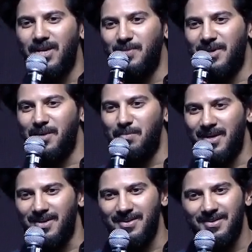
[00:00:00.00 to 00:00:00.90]
only became
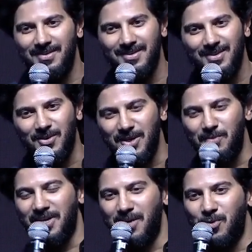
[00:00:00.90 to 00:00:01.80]
better, only
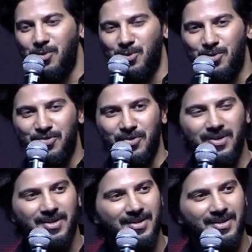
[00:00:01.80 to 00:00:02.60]
became more beautiful.